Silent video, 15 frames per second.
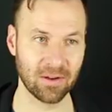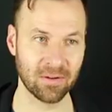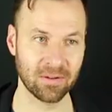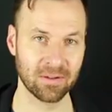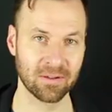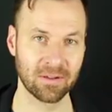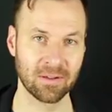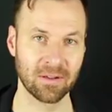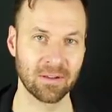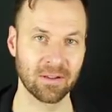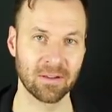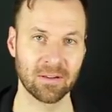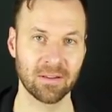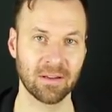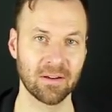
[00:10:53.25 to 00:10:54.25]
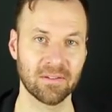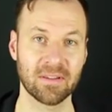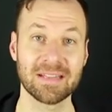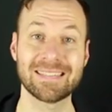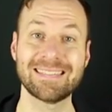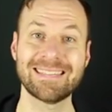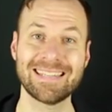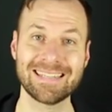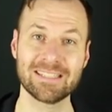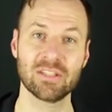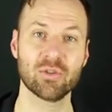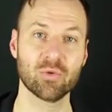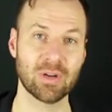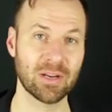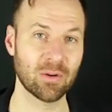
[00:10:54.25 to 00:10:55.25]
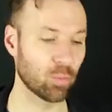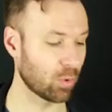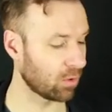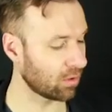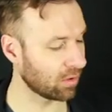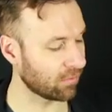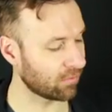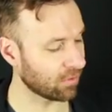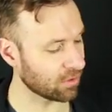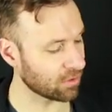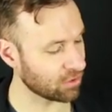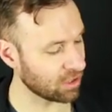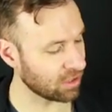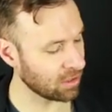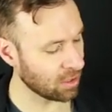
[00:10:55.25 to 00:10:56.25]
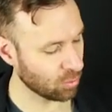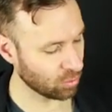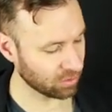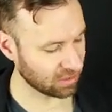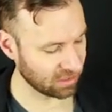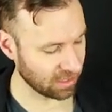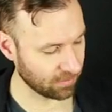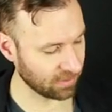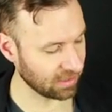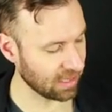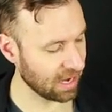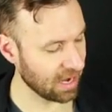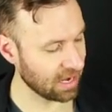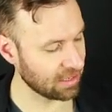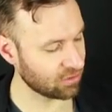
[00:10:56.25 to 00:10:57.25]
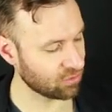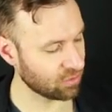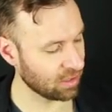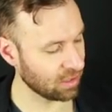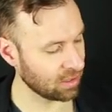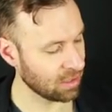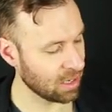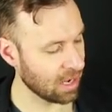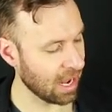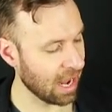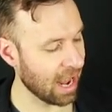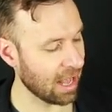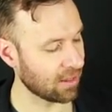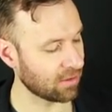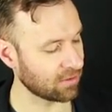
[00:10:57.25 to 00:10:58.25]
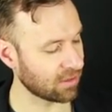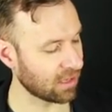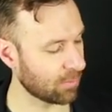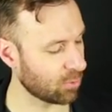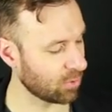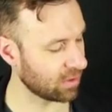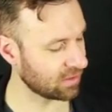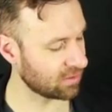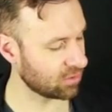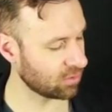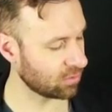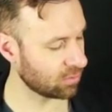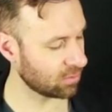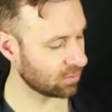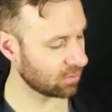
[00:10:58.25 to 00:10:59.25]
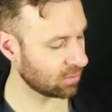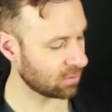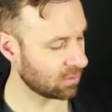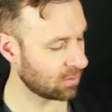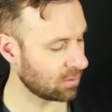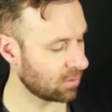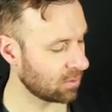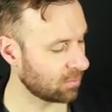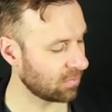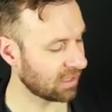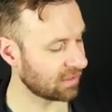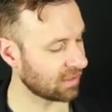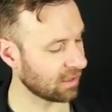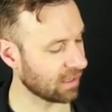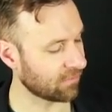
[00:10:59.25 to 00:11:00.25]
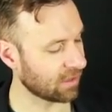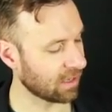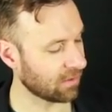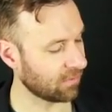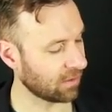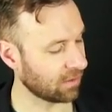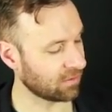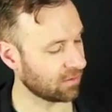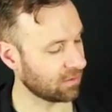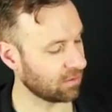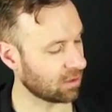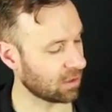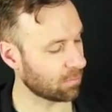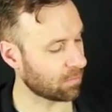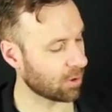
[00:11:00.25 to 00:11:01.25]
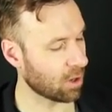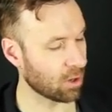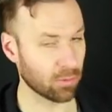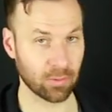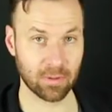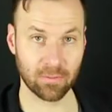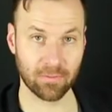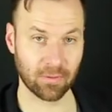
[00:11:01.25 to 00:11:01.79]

Here's the 6-string rooted version. We're skipping the A string, and there's a couple ways to place the left-hand fingers here. You can bar with your